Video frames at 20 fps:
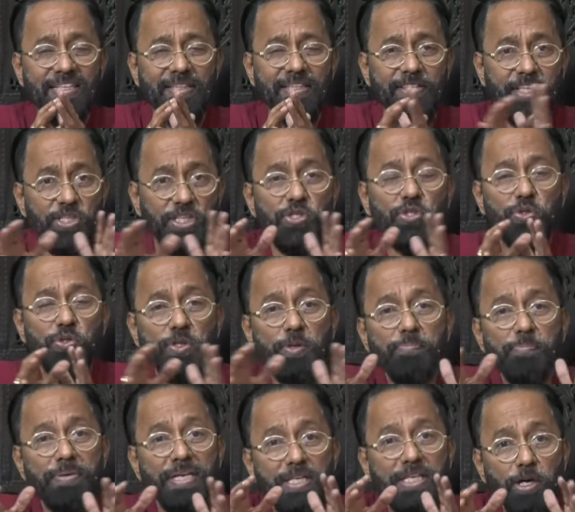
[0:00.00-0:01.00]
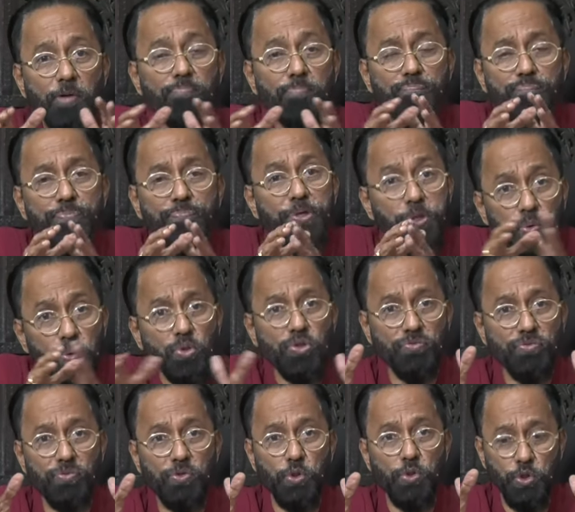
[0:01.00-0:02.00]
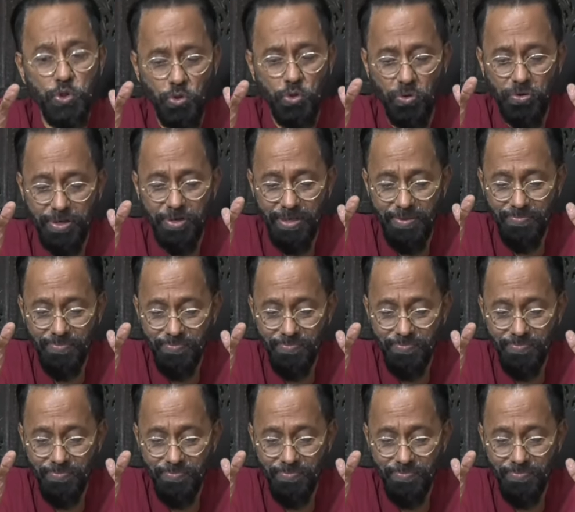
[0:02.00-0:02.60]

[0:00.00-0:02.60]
This could have been a beautiful story.